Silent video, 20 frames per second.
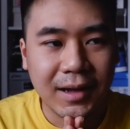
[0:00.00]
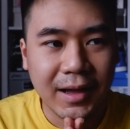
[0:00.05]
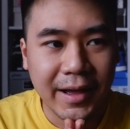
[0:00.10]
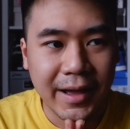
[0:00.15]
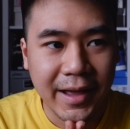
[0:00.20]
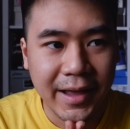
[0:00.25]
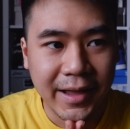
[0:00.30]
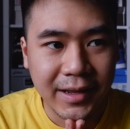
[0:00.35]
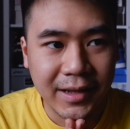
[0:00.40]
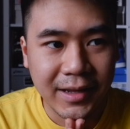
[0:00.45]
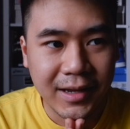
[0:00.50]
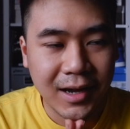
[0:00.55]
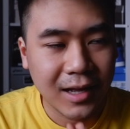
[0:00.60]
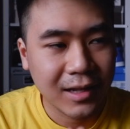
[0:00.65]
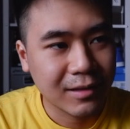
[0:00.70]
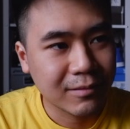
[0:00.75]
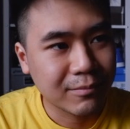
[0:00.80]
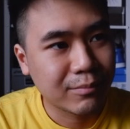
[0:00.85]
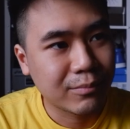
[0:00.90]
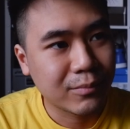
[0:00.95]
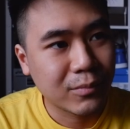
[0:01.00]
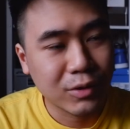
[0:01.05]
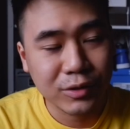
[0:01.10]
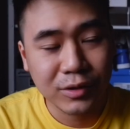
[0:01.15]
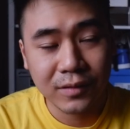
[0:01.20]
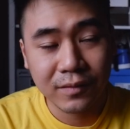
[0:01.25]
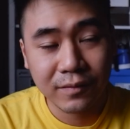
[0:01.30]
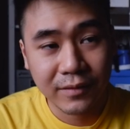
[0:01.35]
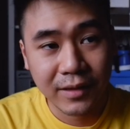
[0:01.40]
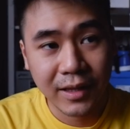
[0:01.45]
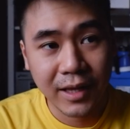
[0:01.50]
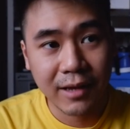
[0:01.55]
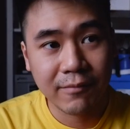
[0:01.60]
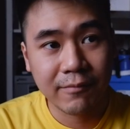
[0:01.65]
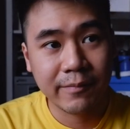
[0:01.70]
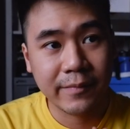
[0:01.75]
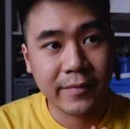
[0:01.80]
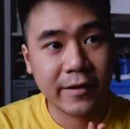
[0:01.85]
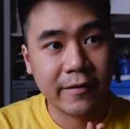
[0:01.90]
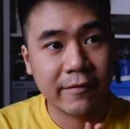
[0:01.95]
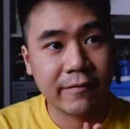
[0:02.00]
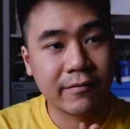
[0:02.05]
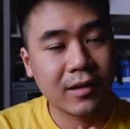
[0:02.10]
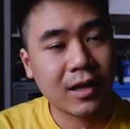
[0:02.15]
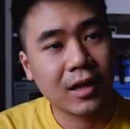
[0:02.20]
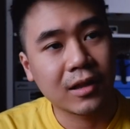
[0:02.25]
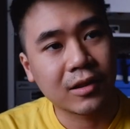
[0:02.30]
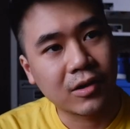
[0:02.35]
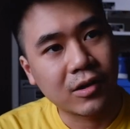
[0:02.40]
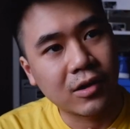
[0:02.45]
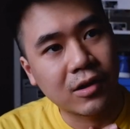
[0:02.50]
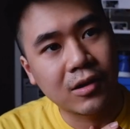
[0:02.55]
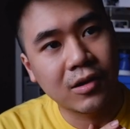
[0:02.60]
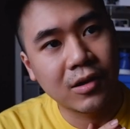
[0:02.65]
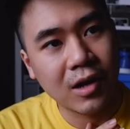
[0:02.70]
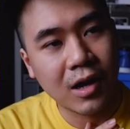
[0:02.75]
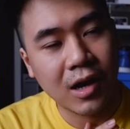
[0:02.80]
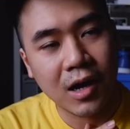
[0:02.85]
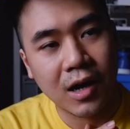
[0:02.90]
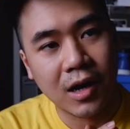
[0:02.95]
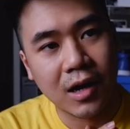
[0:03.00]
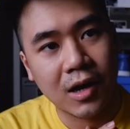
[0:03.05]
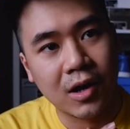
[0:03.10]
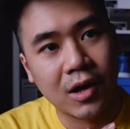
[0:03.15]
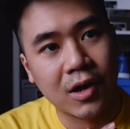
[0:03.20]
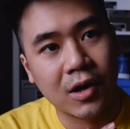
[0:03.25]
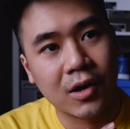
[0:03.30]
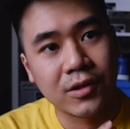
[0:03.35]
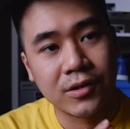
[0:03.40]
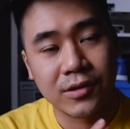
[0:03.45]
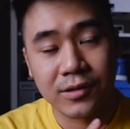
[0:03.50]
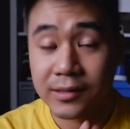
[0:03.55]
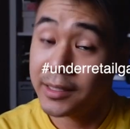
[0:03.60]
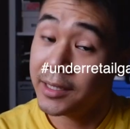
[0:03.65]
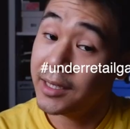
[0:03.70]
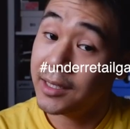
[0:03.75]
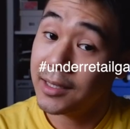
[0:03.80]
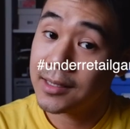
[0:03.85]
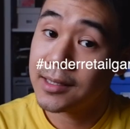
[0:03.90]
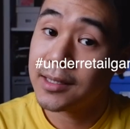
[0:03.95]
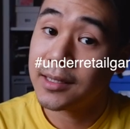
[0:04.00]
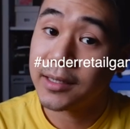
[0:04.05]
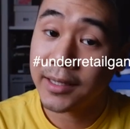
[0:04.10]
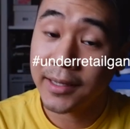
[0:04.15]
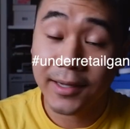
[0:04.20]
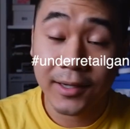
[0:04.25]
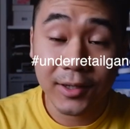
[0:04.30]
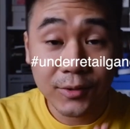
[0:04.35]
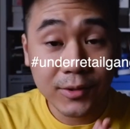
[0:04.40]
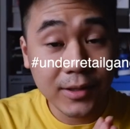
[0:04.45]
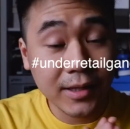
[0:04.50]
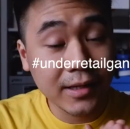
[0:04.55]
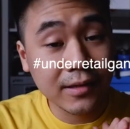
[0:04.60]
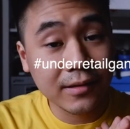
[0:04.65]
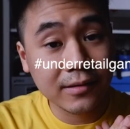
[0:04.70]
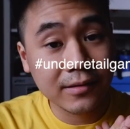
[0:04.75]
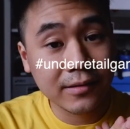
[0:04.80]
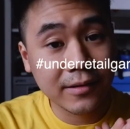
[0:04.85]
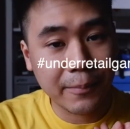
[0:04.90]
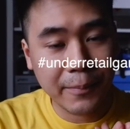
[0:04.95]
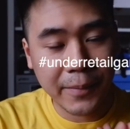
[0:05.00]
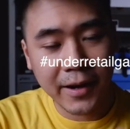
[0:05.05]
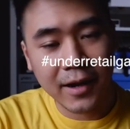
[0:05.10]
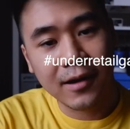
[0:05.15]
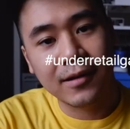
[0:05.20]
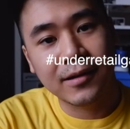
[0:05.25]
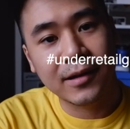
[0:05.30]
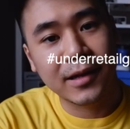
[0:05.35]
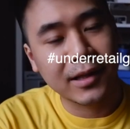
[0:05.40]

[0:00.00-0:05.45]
I got most of them, if not all, on sale, including the pair